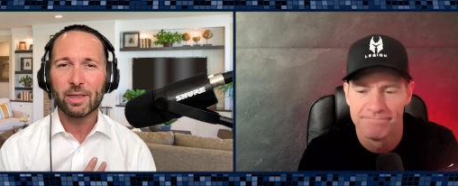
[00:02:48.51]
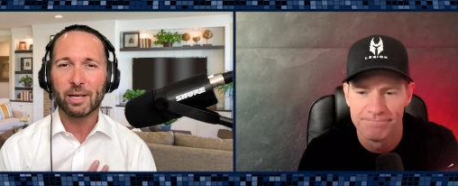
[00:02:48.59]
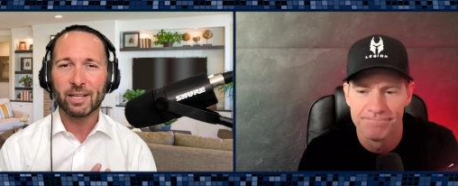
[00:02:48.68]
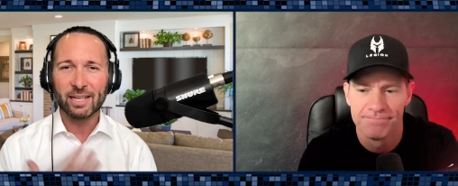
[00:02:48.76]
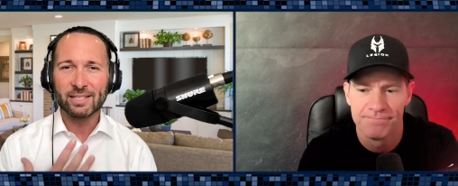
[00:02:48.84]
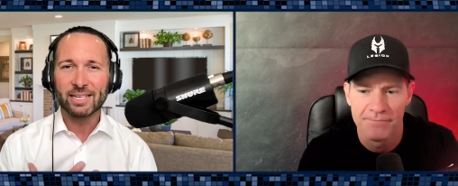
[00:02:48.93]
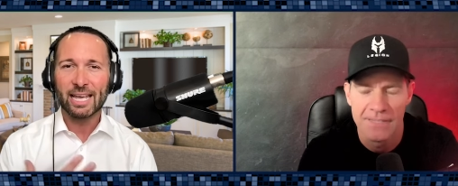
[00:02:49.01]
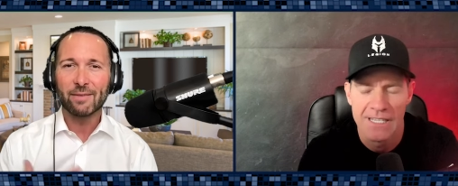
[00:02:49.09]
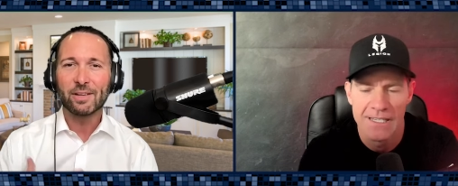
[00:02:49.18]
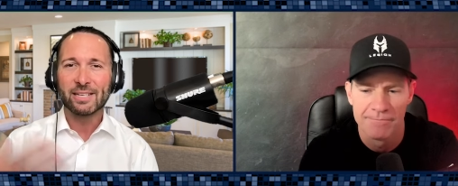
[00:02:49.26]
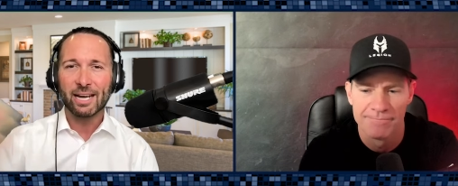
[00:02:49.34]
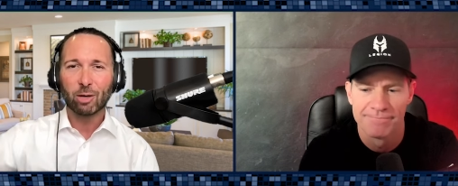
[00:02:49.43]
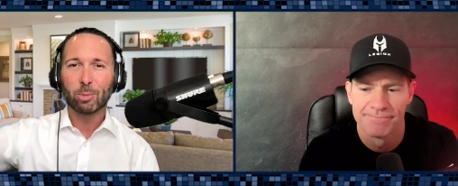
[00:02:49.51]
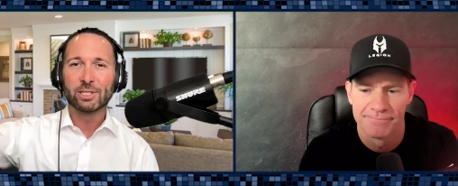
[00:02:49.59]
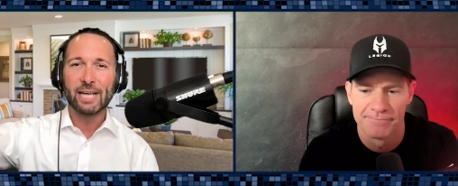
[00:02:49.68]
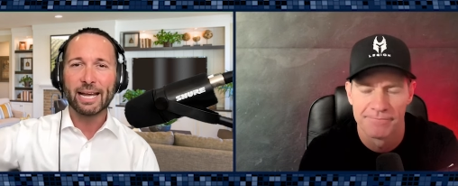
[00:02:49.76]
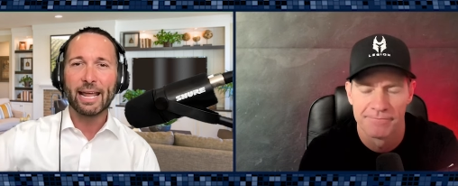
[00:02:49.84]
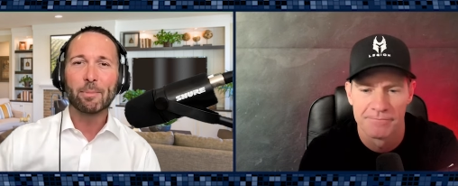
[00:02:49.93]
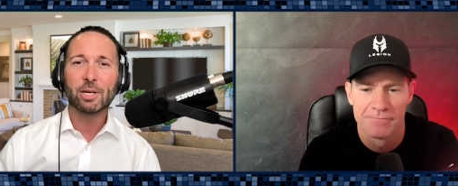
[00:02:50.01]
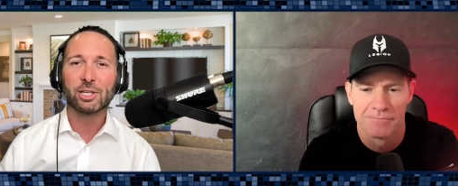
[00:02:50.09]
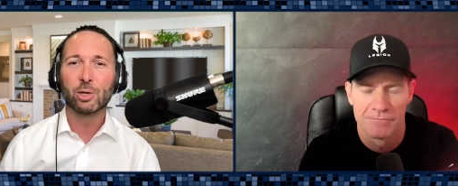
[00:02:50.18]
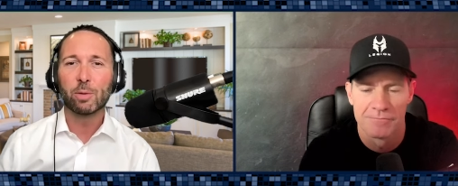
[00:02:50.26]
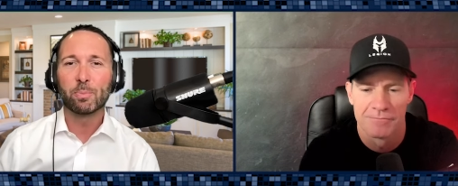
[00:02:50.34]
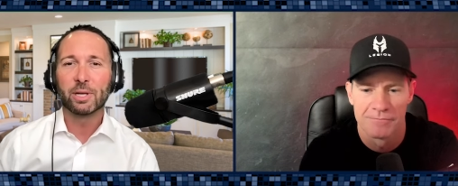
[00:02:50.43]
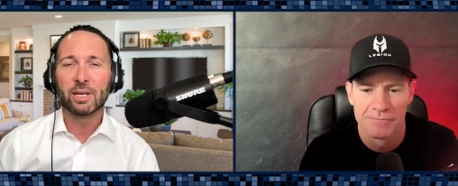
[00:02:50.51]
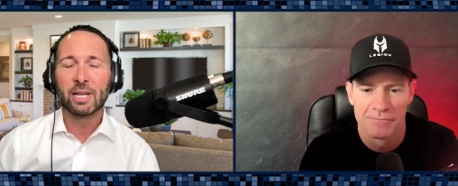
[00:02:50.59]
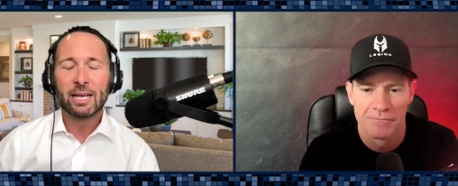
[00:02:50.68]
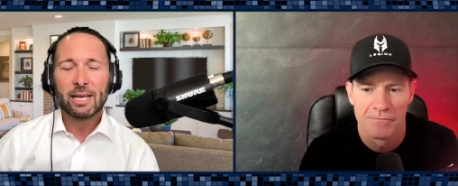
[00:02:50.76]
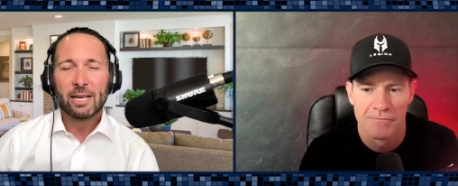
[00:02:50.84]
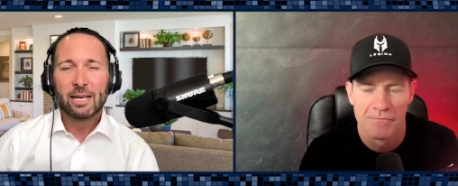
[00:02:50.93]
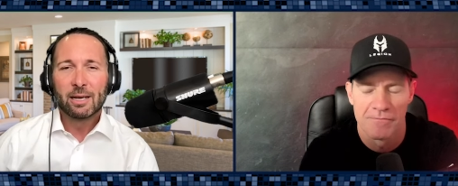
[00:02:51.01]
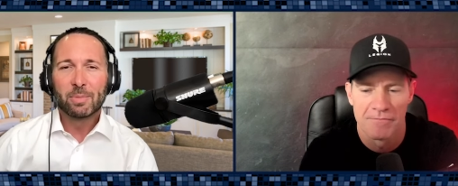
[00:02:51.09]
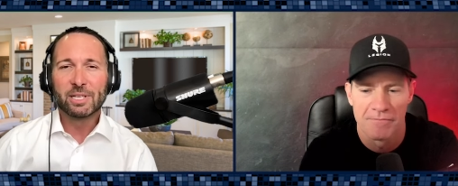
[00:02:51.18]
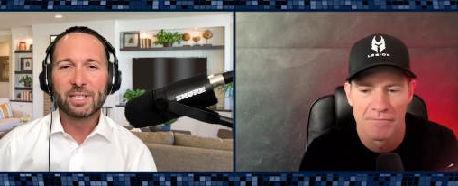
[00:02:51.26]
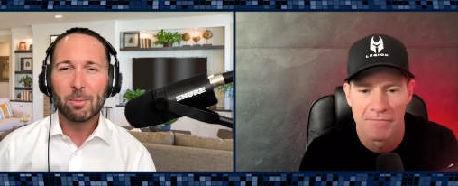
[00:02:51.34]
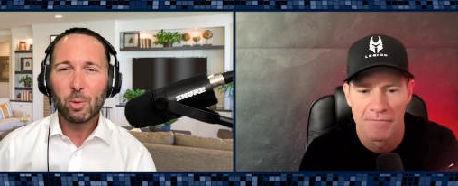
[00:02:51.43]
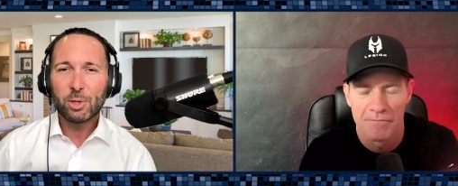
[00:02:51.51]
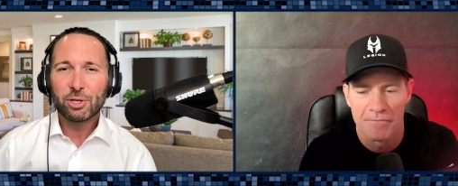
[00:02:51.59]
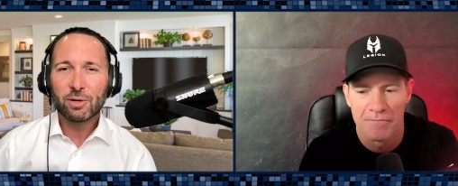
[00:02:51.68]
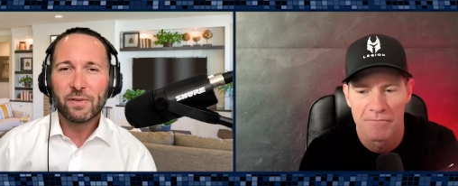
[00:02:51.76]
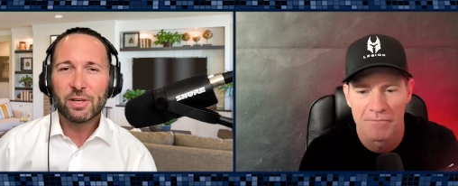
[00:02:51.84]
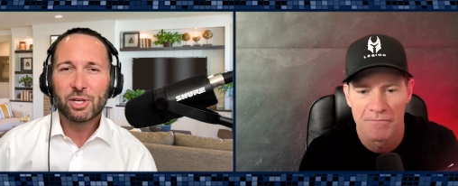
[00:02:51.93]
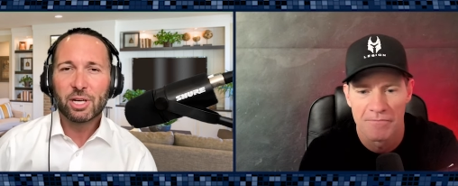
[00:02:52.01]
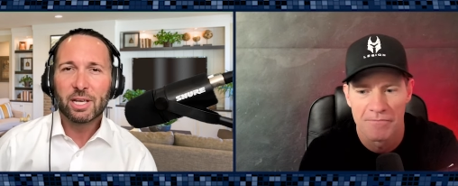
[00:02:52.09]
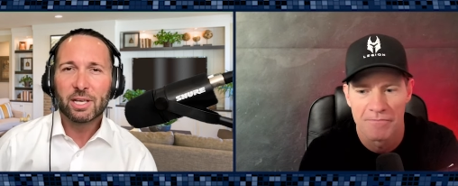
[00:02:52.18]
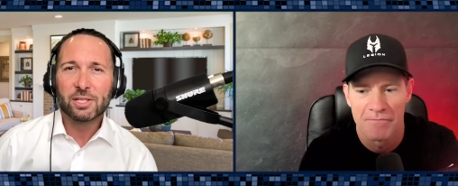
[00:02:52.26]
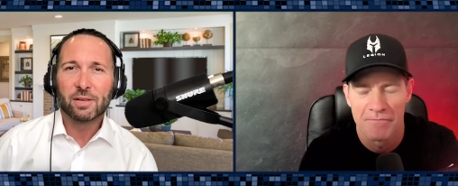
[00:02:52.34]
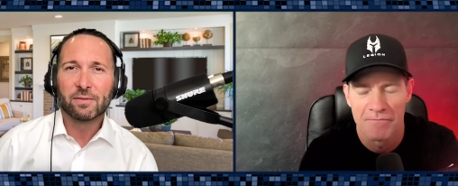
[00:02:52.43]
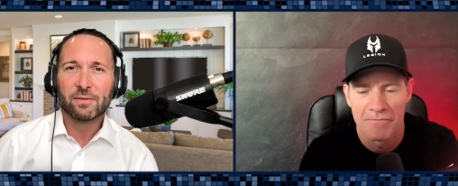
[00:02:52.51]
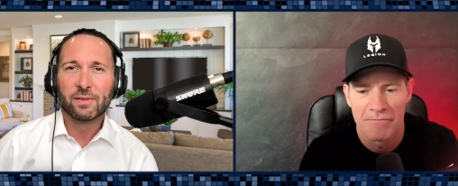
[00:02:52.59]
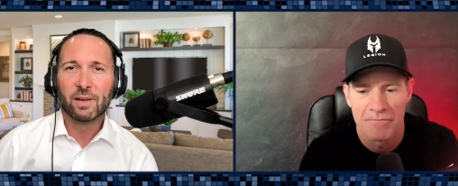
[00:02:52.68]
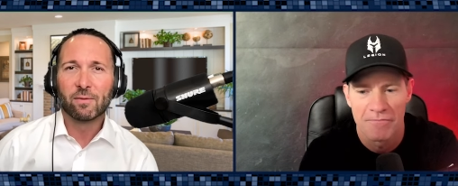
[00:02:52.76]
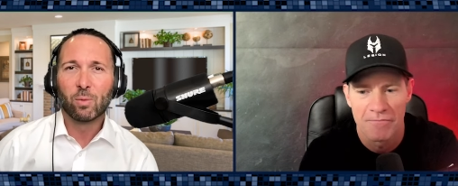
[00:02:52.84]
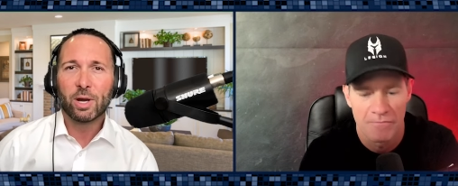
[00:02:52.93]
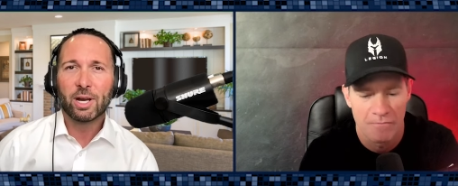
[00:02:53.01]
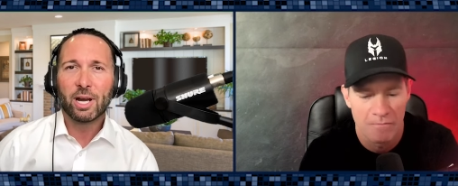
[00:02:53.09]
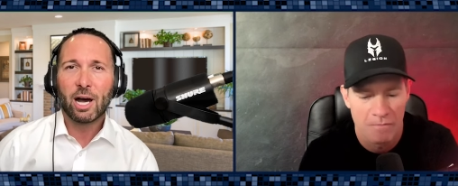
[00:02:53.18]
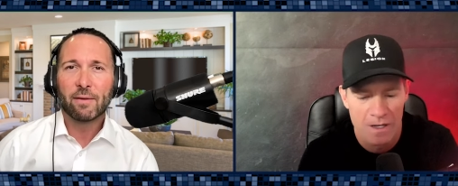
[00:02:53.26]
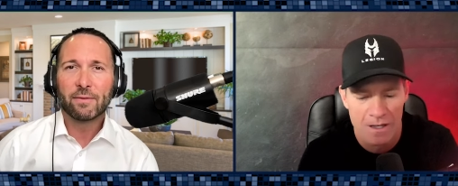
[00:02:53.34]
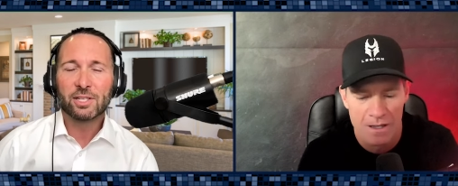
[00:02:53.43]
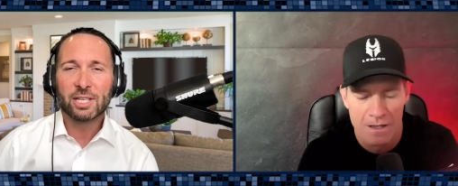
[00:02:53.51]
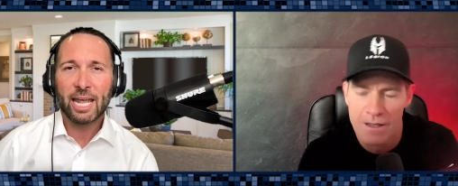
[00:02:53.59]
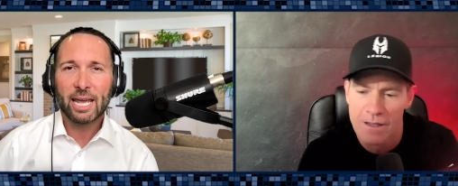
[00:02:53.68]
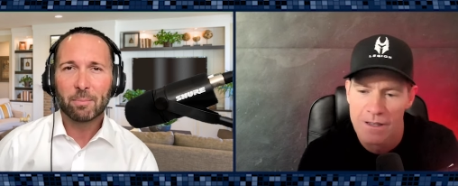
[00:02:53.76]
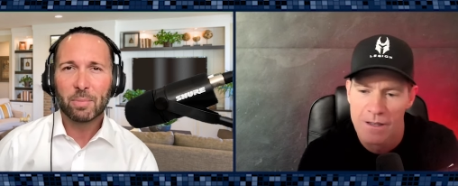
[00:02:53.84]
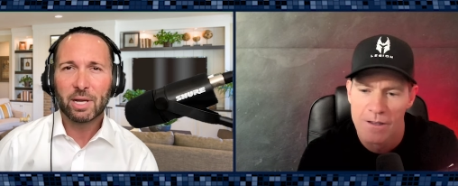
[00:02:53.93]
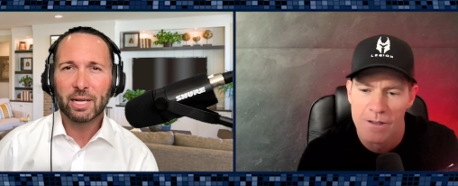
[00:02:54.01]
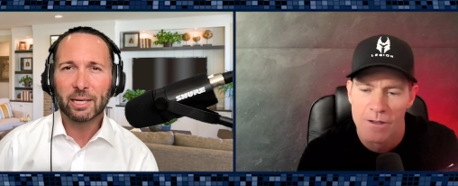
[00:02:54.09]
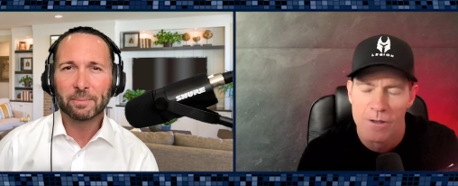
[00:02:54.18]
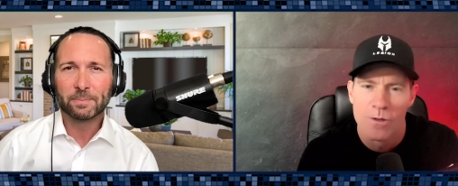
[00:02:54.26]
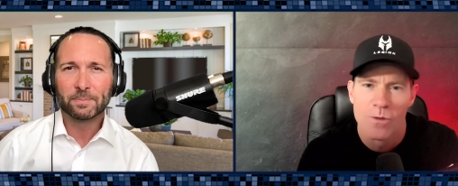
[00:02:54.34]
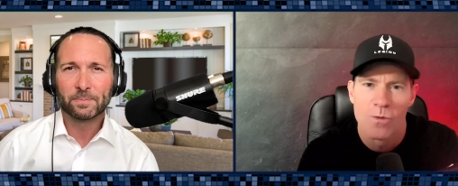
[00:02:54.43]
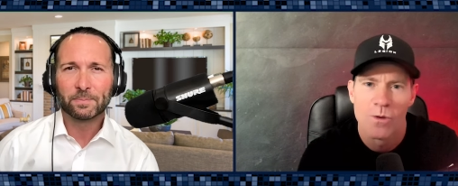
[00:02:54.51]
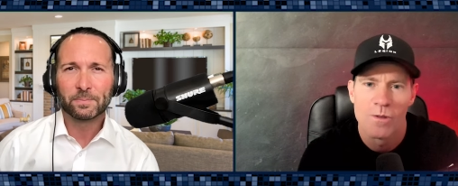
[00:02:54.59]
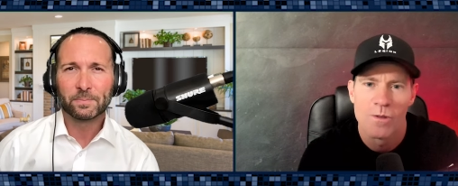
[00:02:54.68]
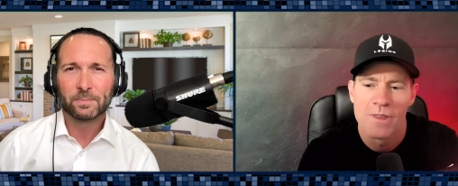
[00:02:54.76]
Speaker 1: It's kind of a terrible dynamic to it, but but tell me what your vision is of of what an office can be. Well,